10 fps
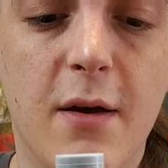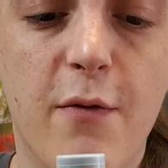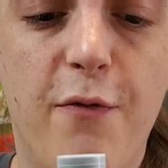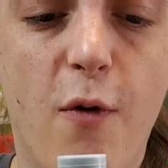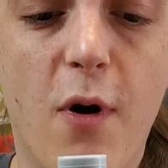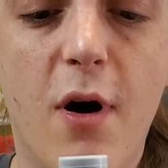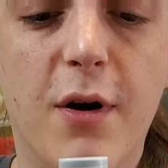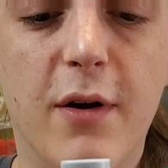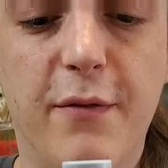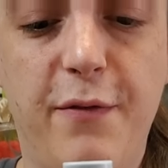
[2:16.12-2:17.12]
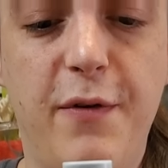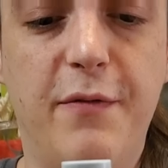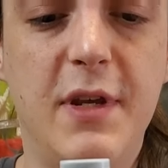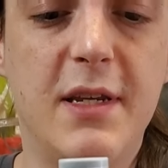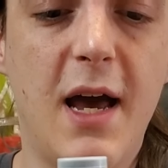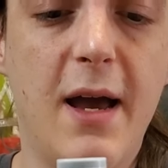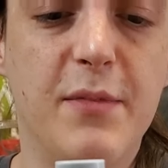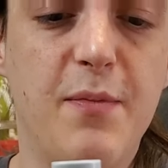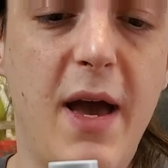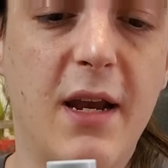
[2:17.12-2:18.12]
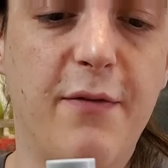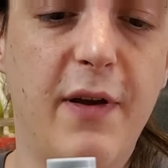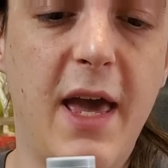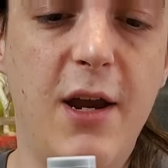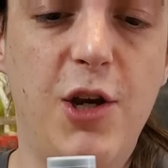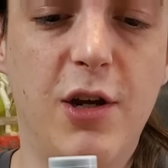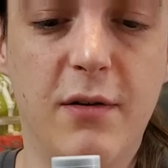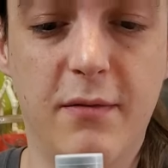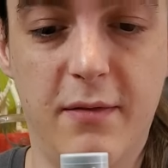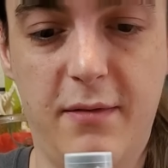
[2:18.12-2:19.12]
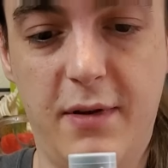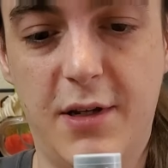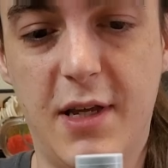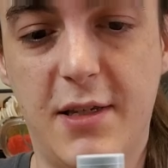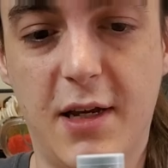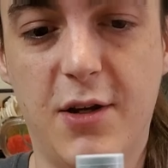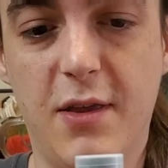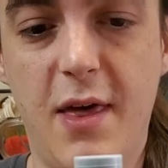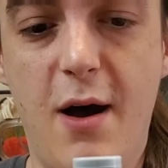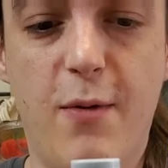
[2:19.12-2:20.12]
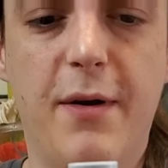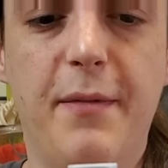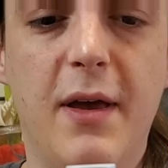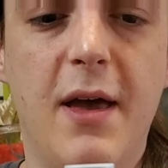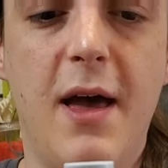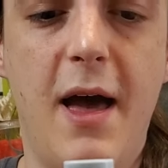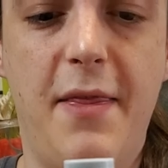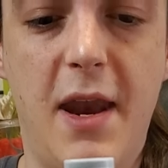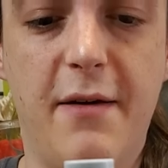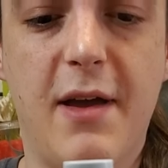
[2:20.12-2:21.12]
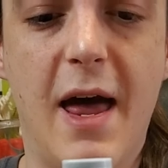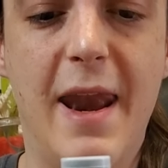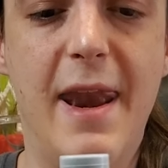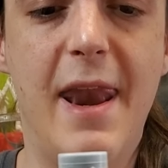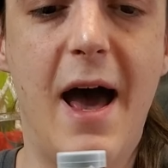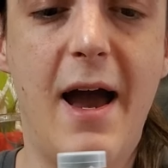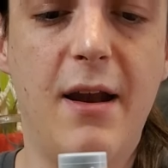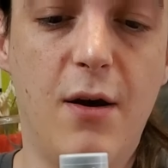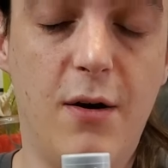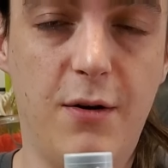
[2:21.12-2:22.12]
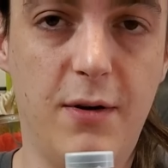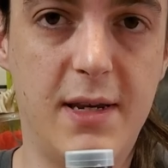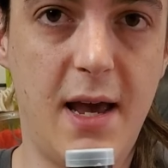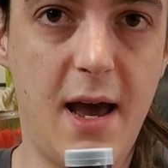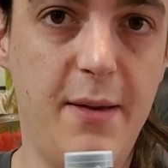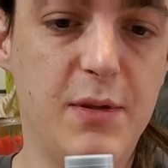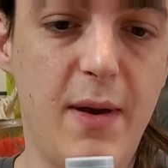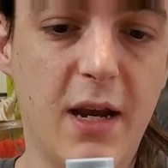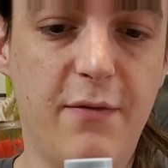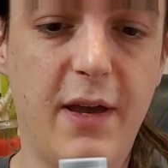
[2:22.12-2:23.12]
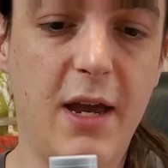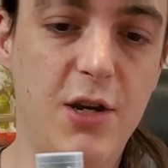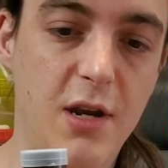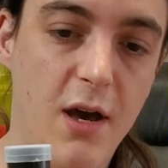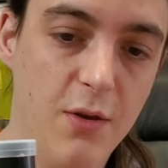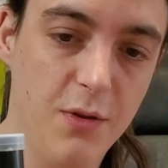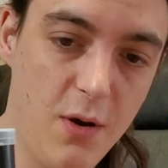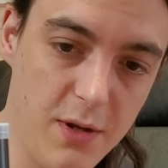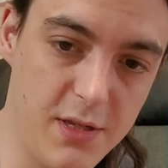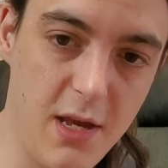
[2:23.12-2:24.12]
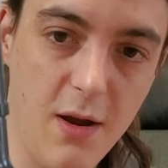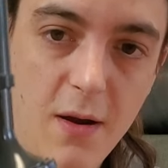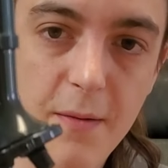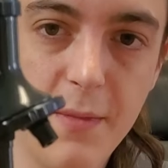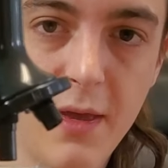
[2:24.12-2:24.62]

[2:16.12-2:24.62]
450 times magnification. That's actually that one. And then I've got 900 times magnification. Now you'll notice here